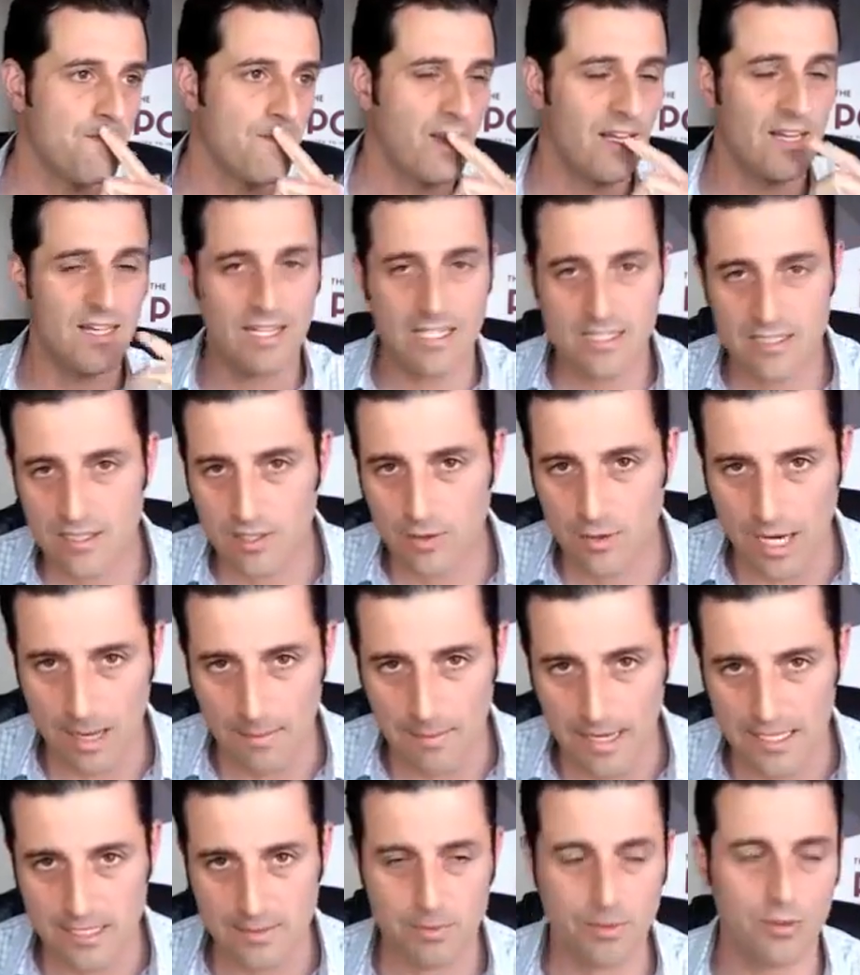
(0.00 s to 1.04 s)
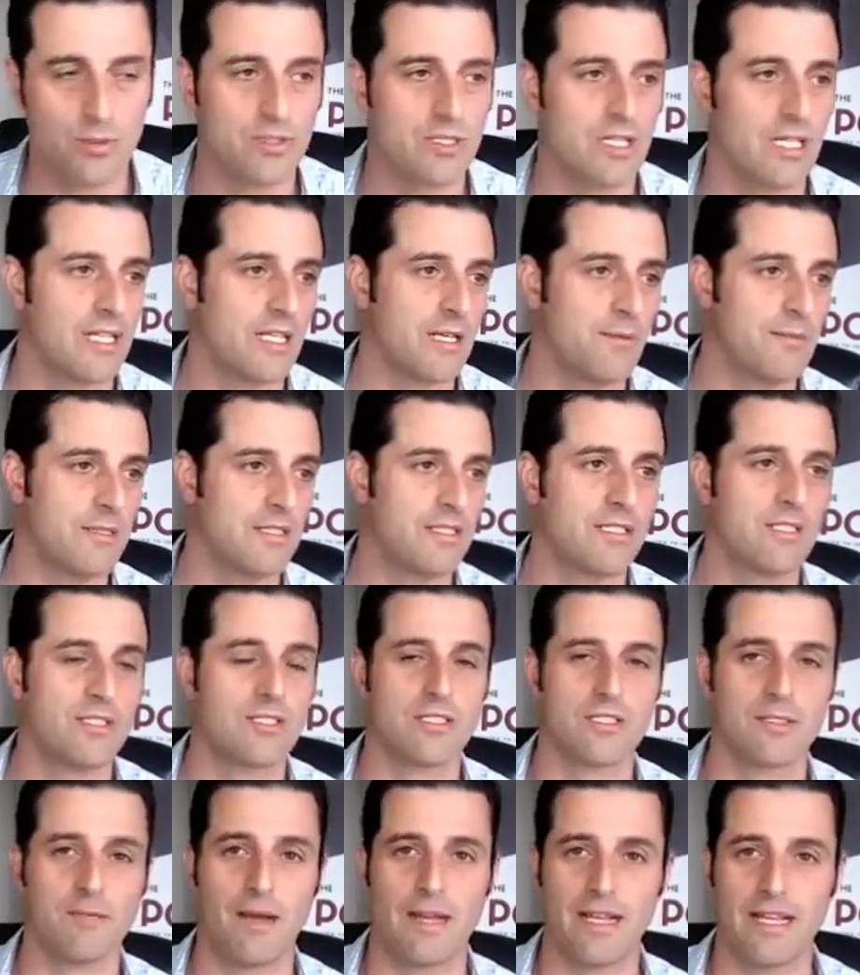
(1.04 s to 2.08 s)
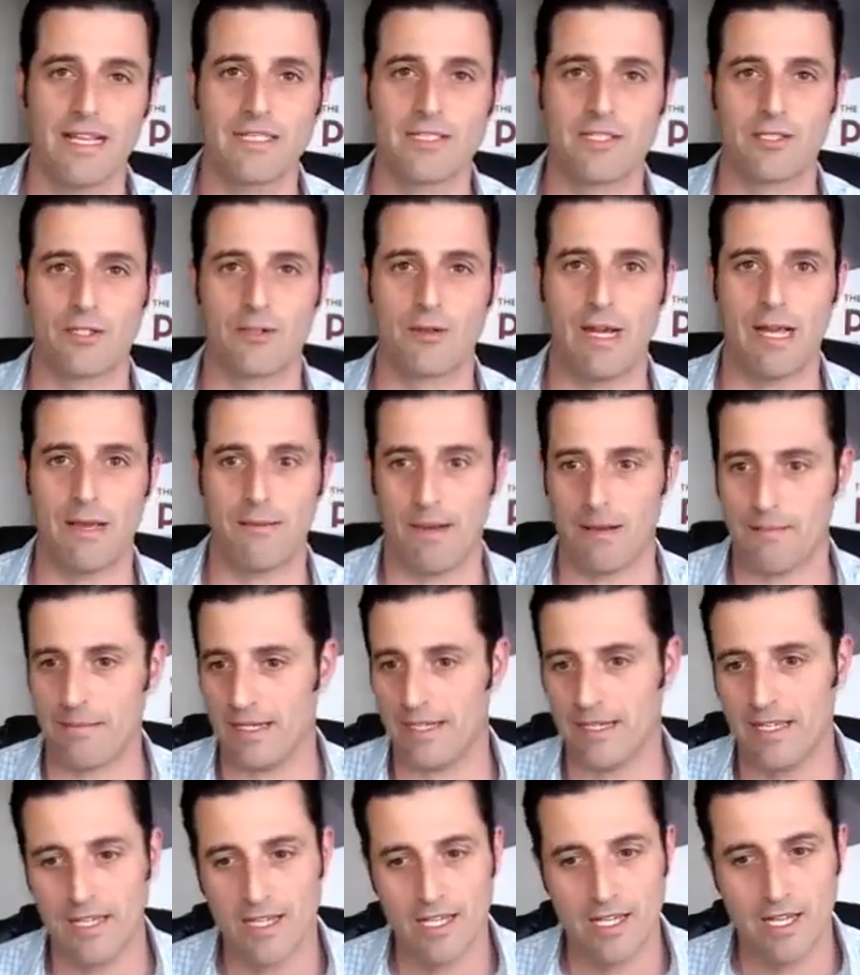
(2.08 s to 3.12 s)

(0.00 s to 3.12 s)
An Instagram expert who's going to come and teach us about Instagram. I mean,